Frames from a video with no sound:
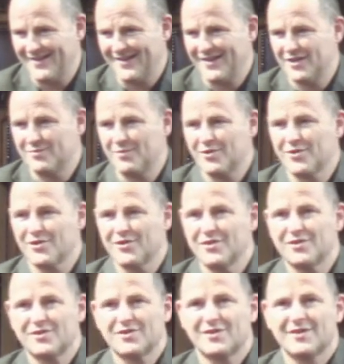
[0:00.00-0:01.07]
is
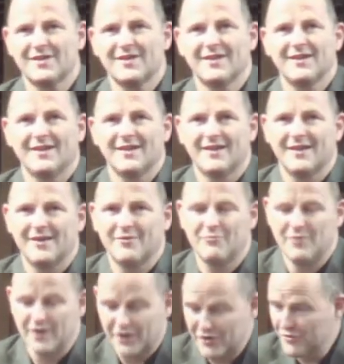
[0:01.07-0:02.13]
because
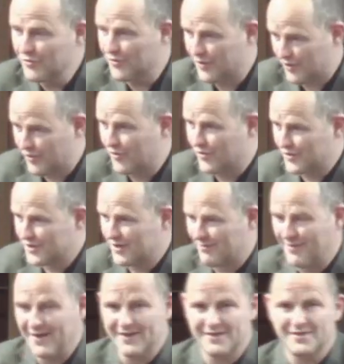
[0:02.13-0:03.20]
we ignore God's
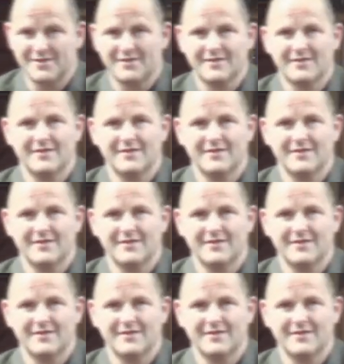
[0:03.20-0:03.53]
commands